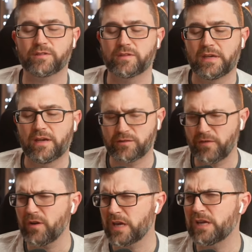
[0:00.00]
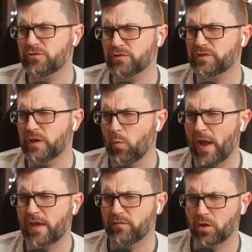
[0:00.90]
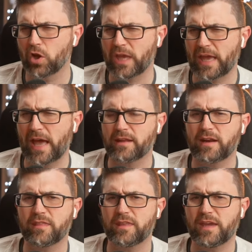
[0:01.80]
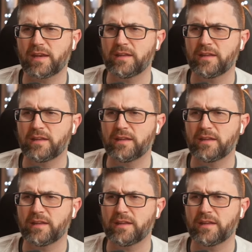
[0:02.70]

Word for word: It's a very interesting way of looking at it, I think.